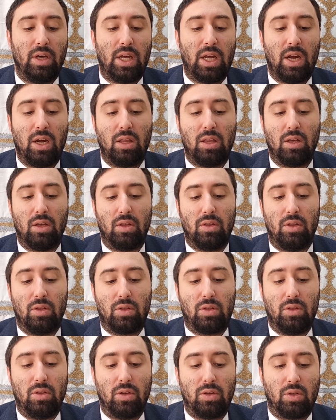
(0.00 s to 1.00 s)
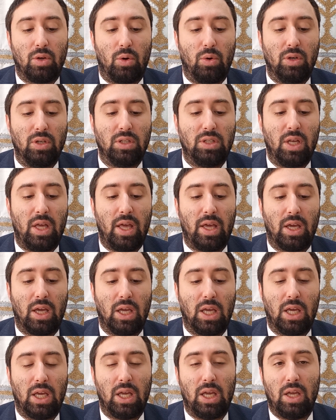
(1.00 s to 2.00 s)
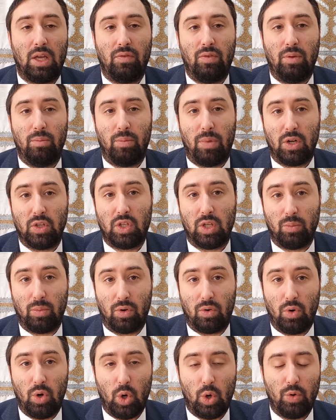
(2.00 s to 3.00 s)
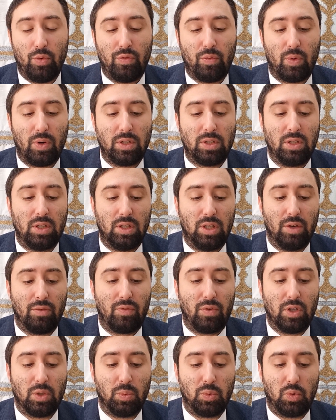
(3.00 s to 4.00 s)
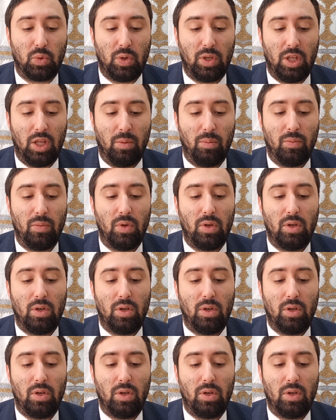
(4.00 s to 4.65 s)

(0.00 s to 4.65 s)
Here the Torah is saying even bittul barov. What's the difference between them?